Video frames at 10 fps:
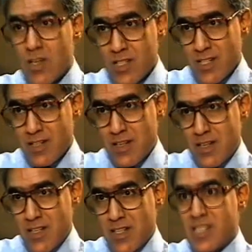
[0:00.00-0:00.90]
further?
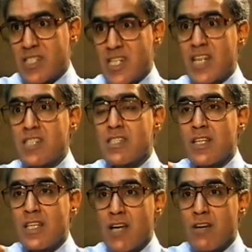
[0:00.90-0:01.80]
States
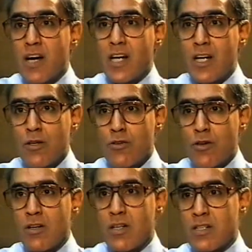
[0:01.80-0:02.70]
that they rightly or
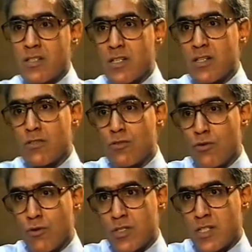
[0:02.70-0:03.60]
wrongly consider
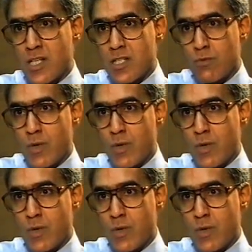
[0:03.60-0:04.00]
rogue states,